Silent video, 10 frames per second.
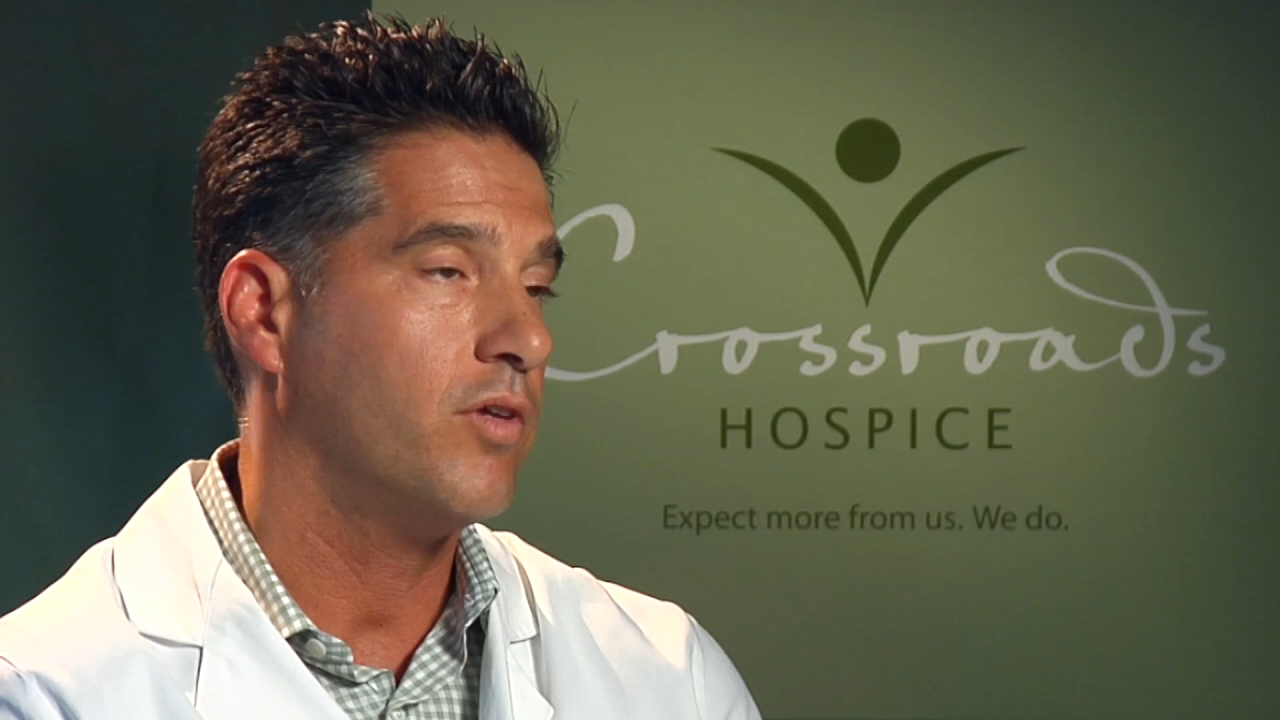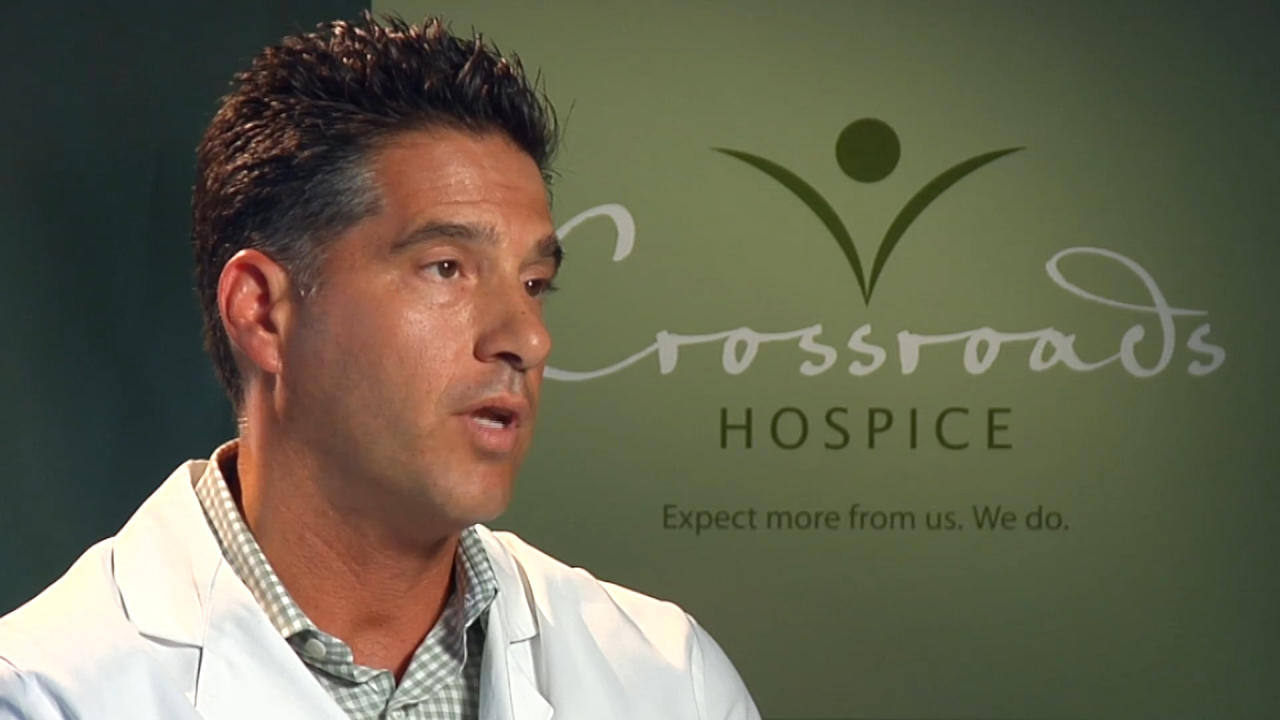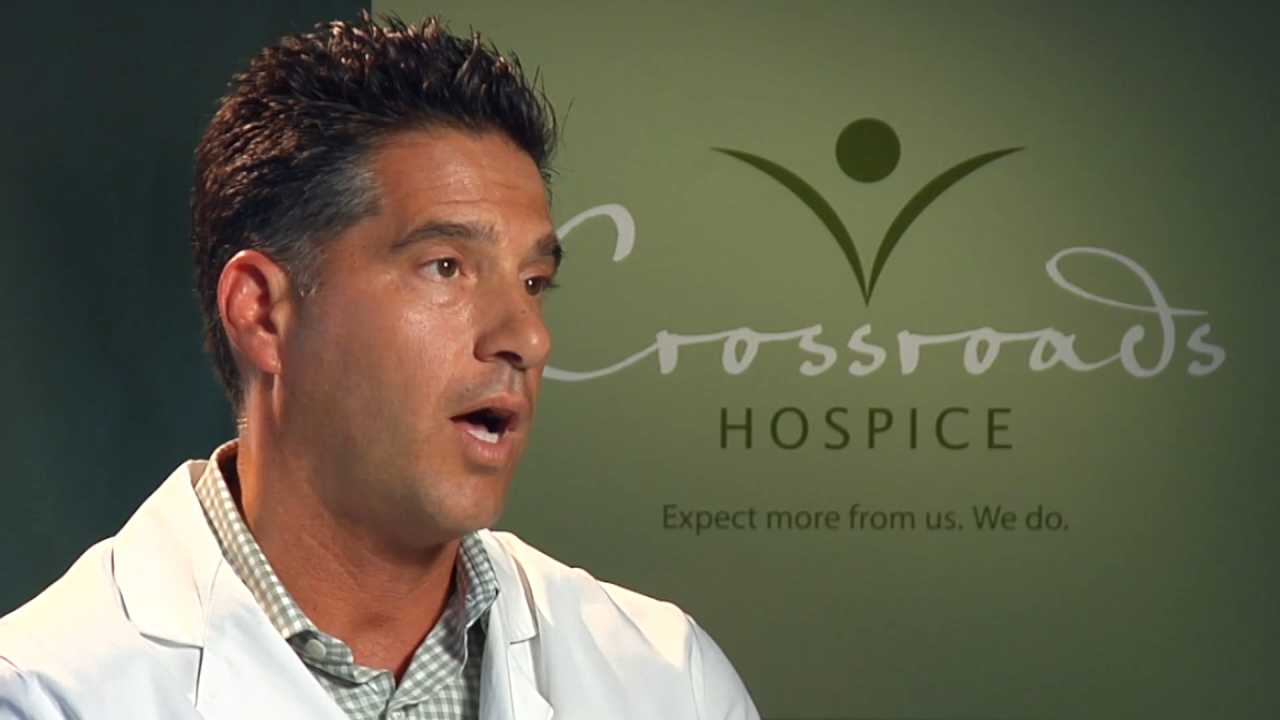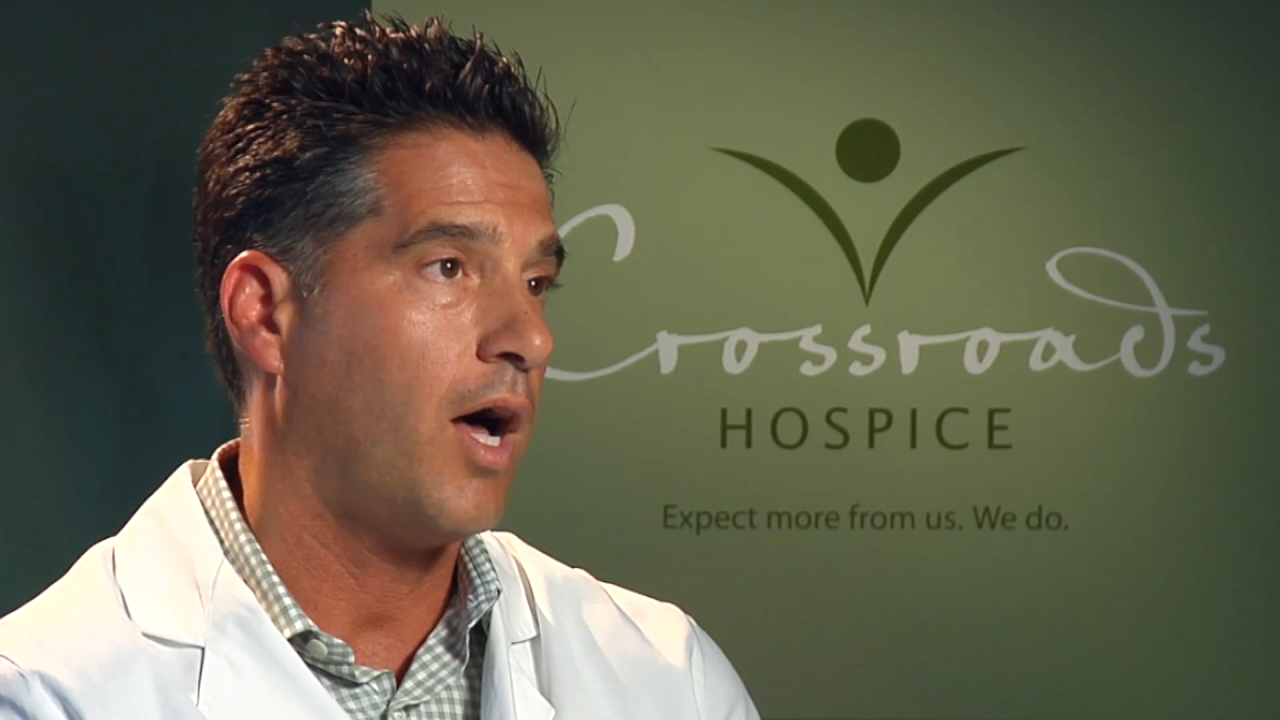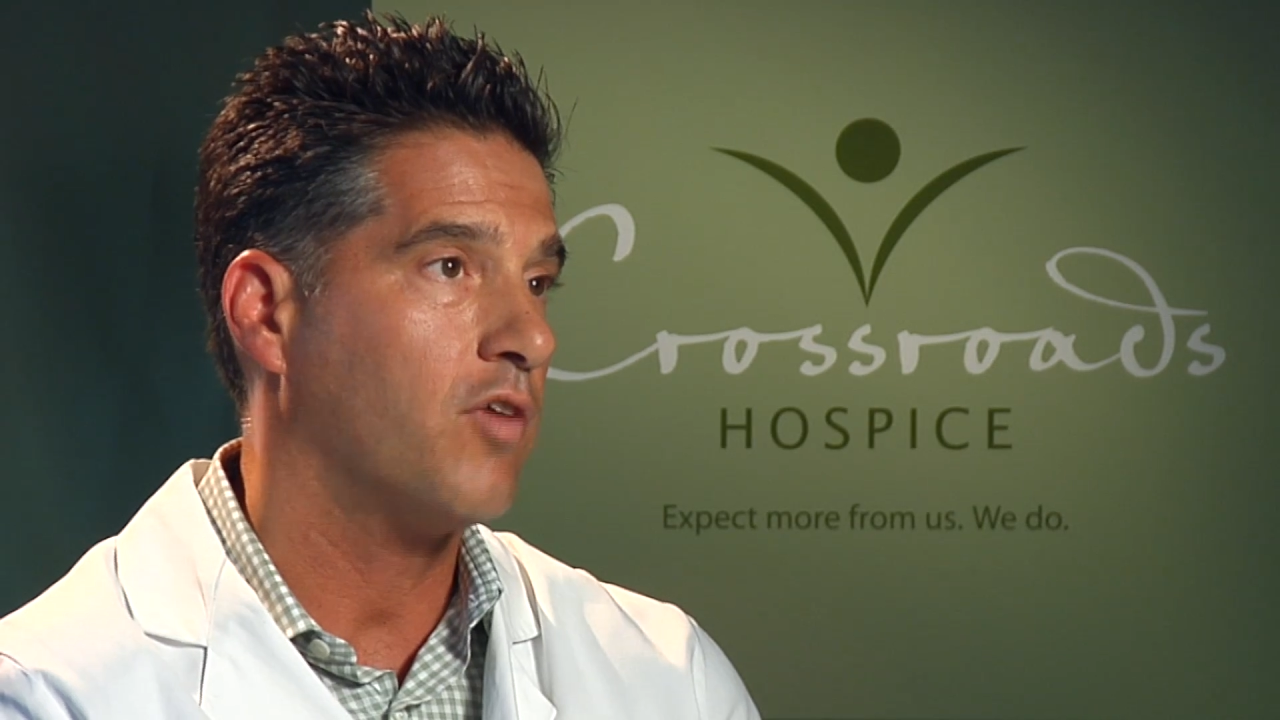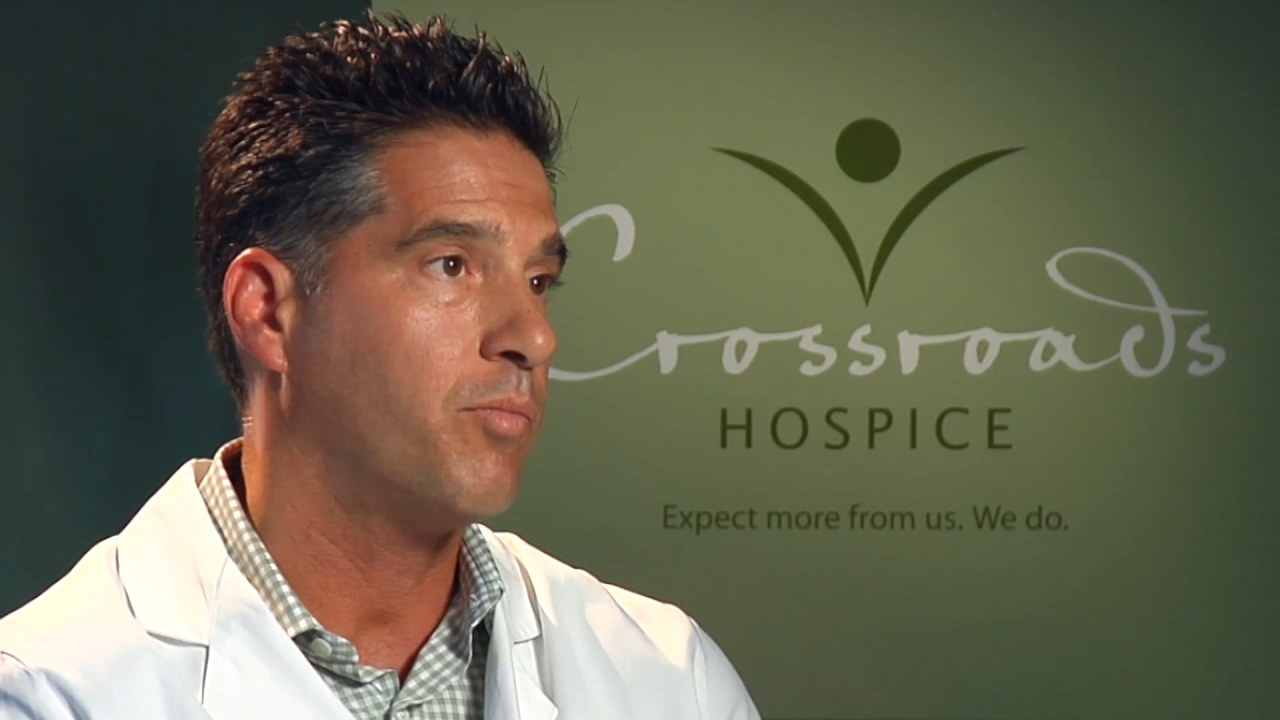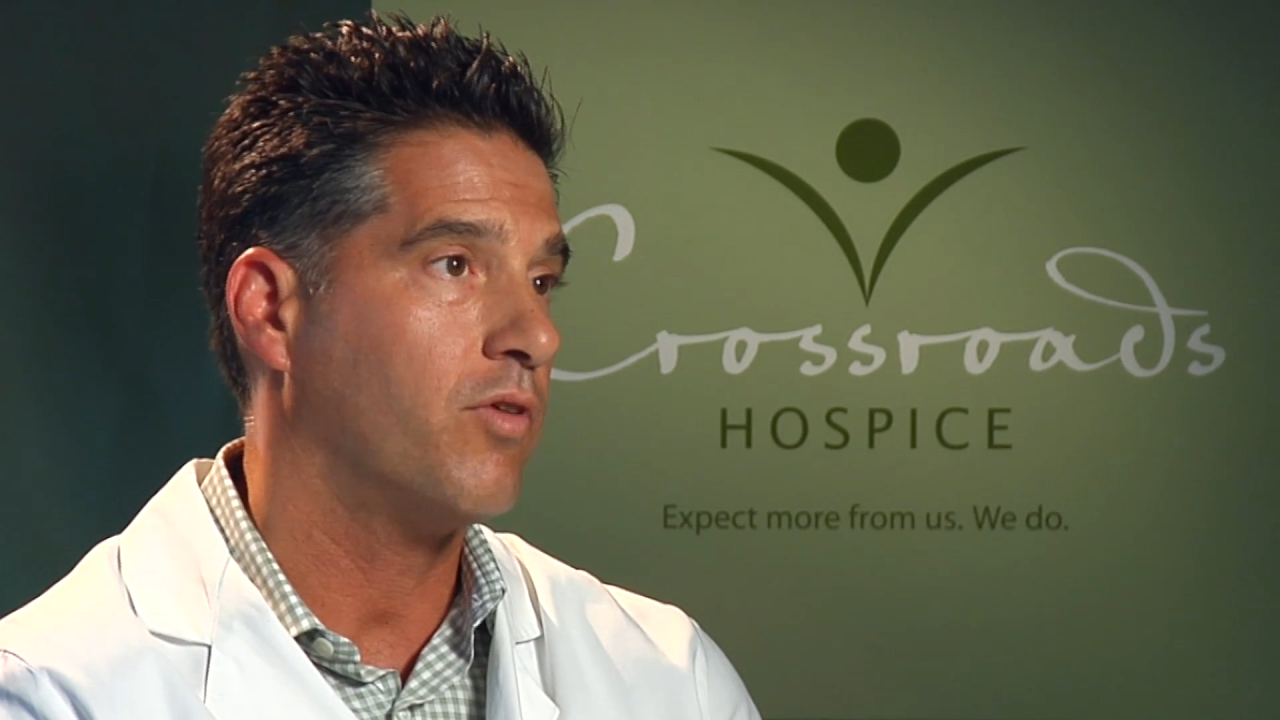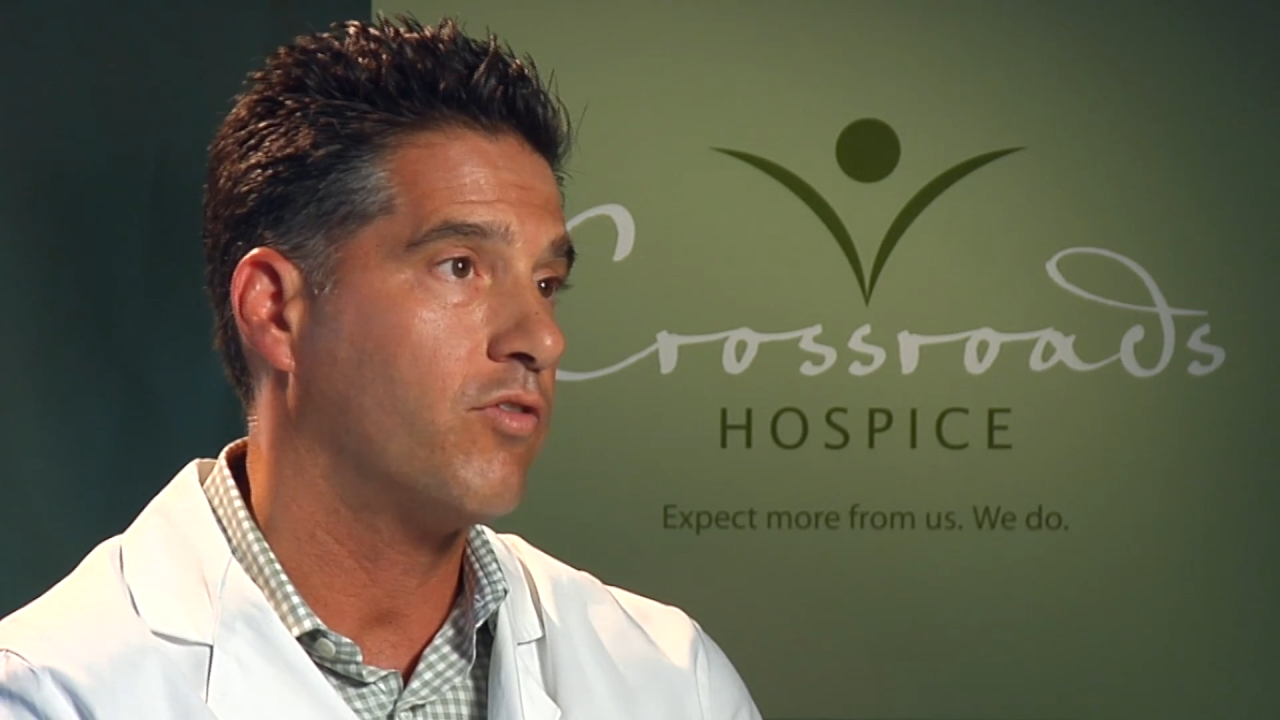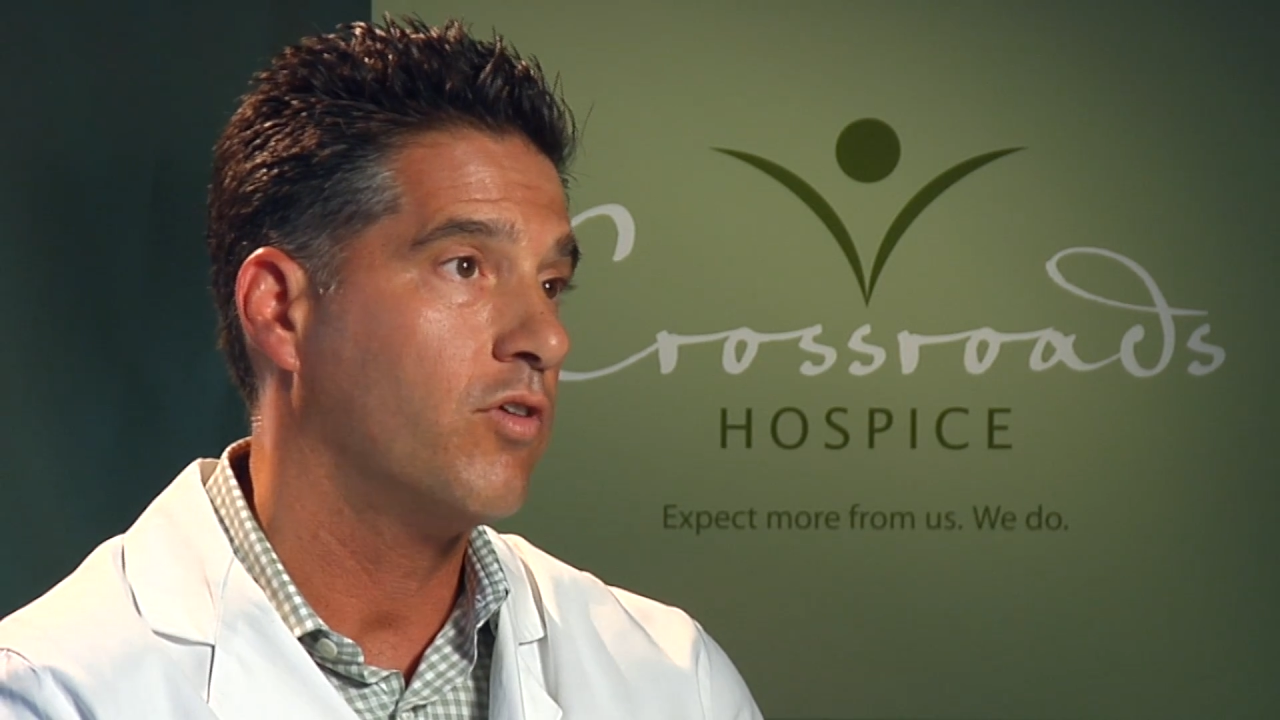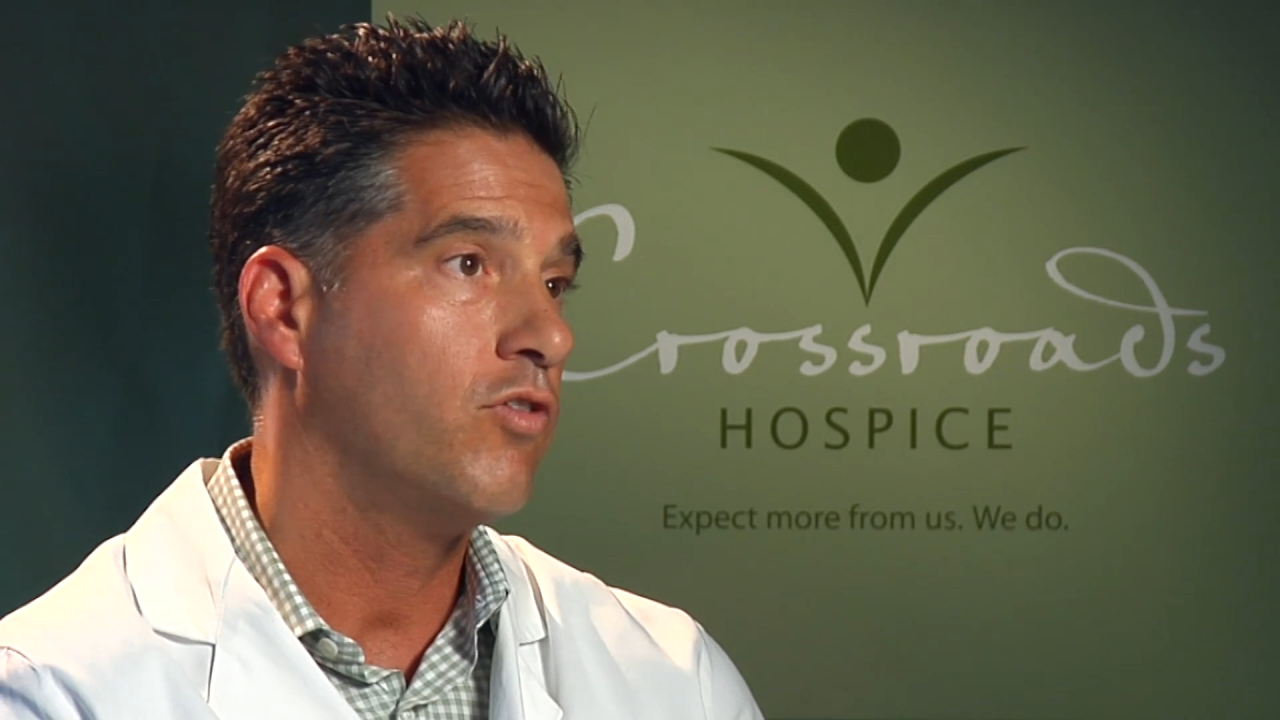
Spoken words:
in hospice